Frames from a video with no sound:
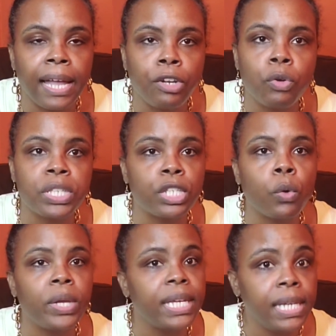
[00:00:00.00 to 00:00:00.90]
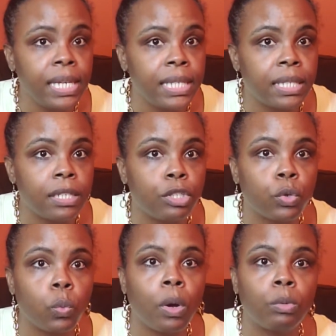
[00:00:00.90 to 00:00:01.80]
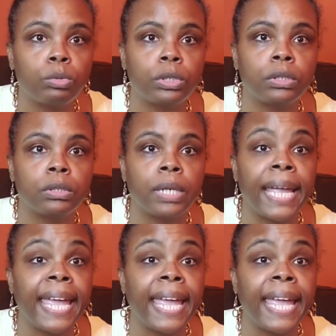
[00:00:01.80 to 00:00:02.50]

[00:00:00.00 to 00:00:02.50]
I know it's so easy to want to